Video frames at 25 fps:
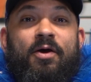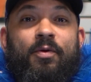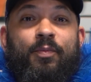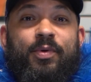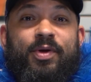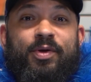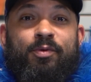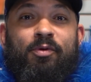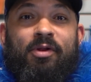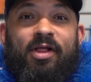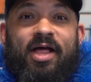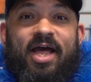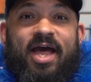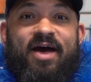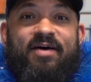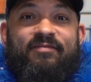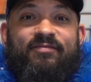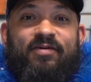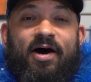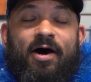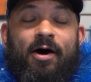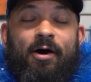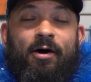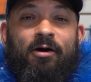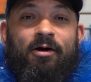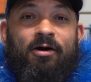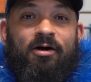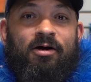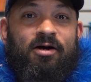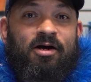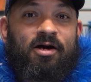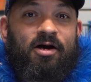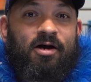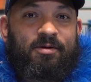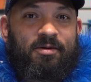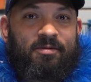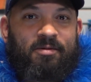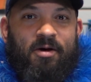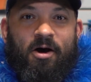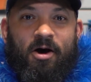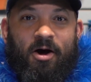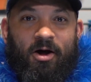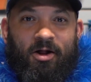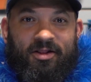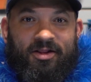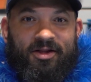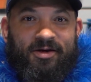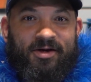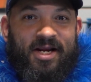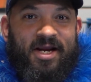we will have our
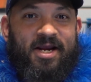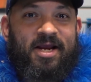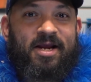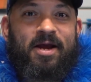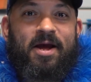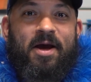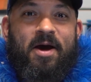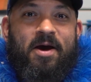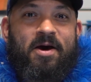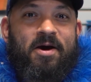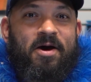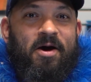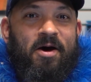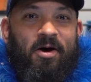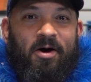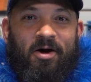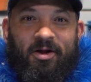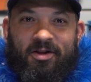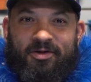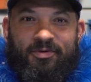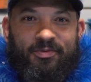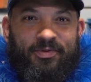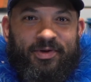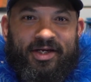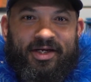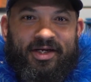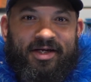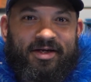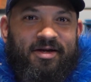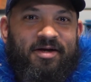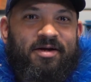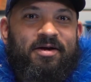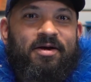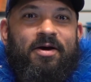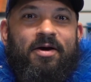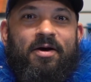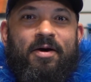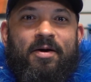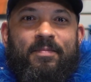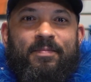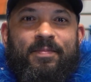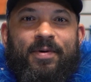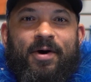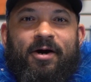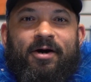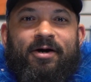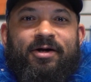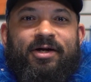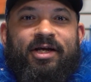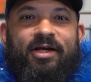holiday Halloween
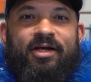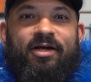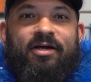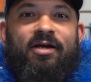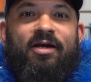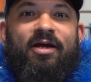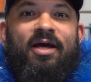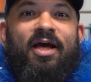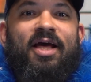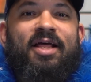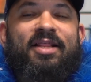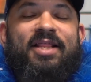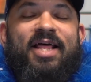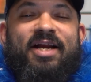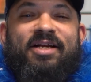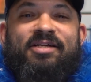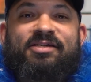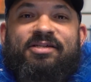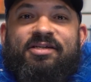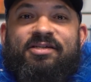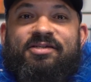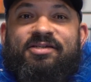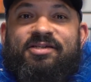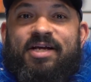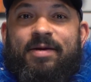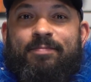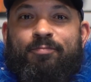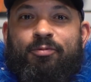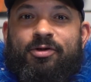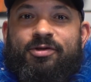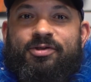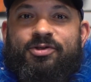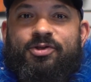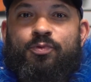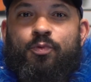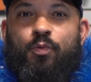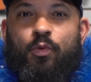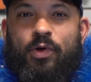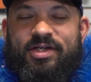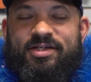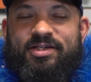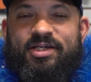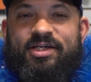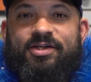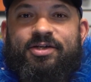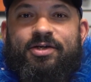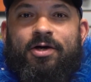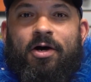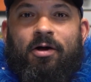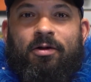party, and that is a separate
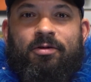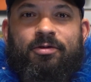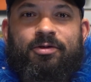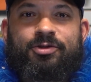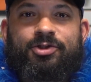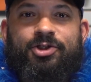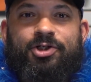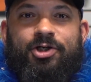twenty dollar